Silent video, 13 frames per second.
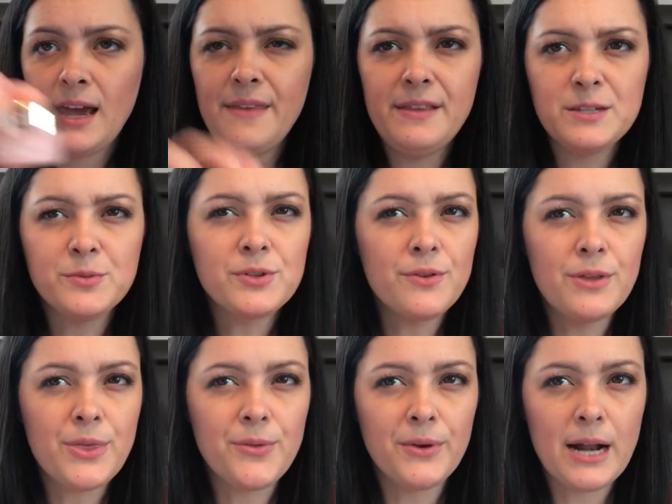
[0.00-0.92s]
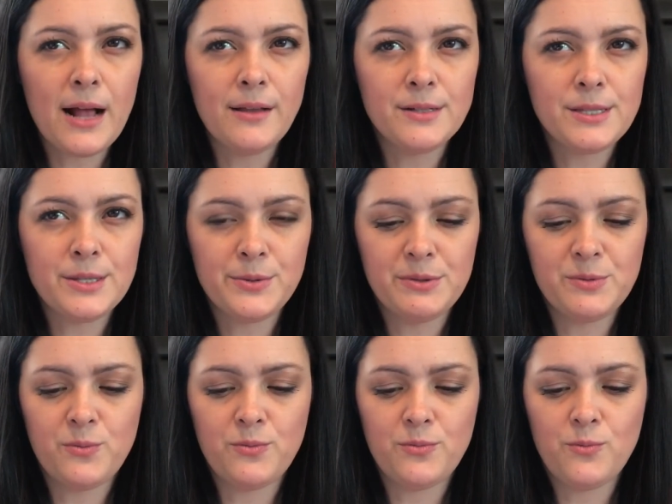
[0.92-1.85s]
And this was only $3. This
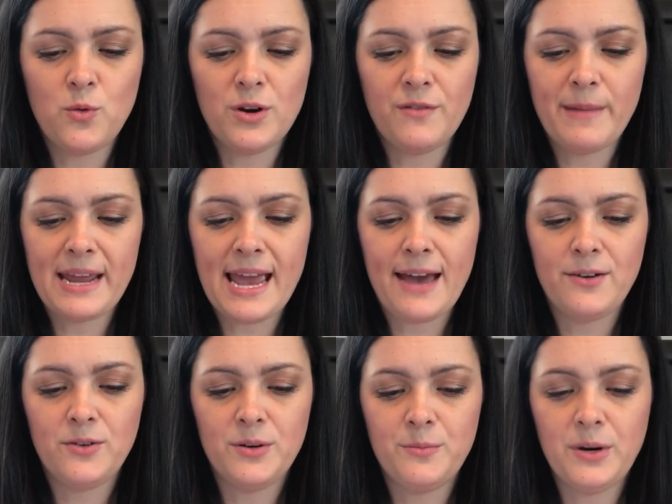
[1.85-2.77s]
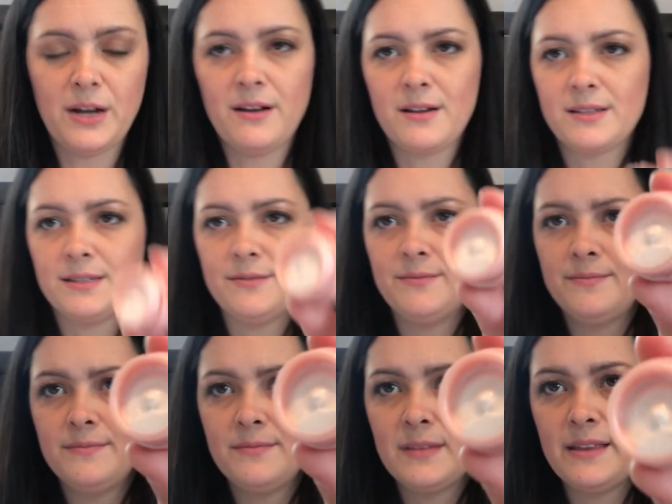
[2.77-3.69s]
was one of my add-on products
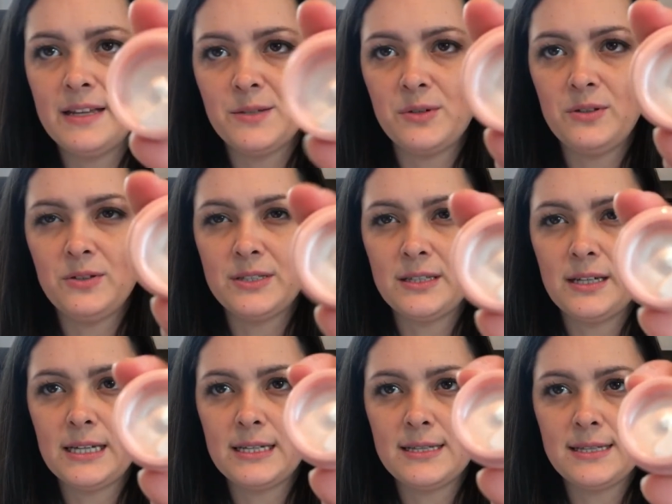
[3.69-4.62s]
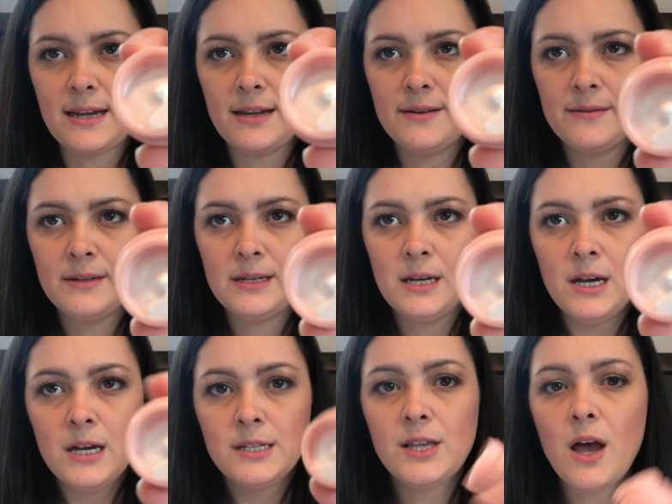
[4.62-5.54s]
and that's what it looks like inside.
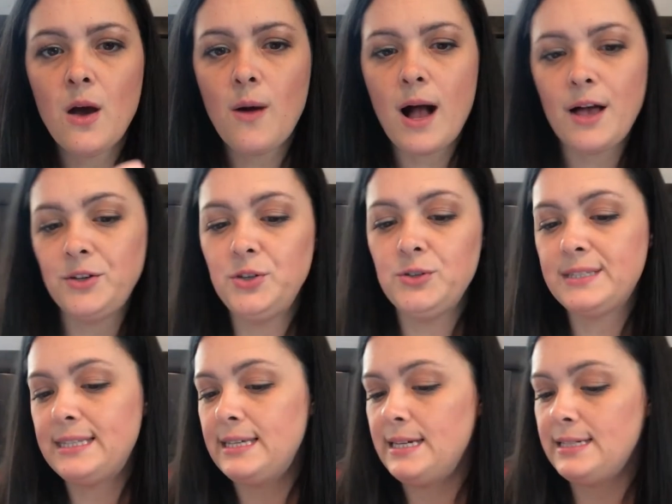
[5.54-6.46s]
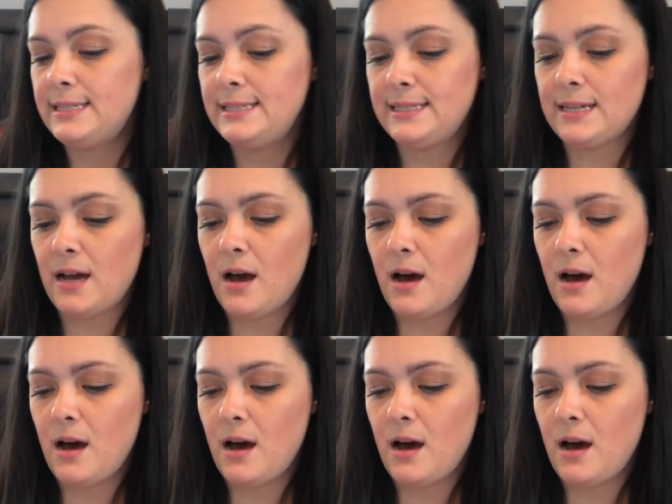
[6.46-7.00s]
So I'll use this.